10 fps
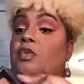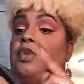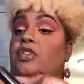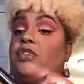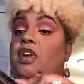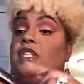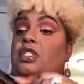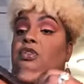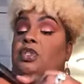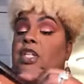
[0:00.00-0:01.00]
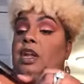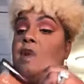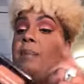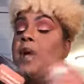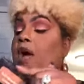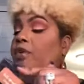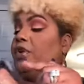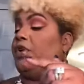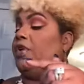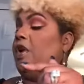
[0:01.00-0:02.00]
with translucent
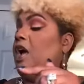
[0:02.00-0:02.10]
powder.